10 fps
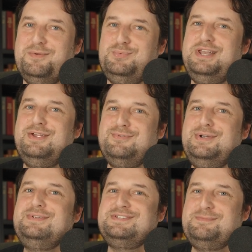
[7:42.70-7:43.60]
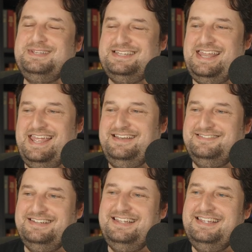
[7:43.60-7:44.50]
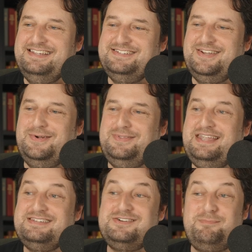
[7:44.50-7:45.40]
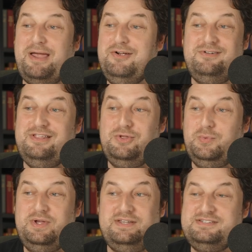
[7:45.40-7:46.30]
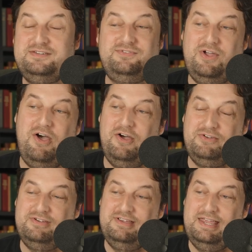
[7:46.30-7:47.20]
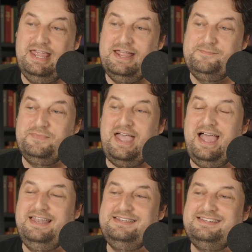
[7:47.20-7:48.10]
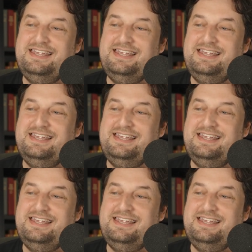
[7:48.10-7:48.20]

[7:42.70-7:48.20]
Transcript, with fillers: Pretty gruesome, isn't it? So these are apparently the words of God. And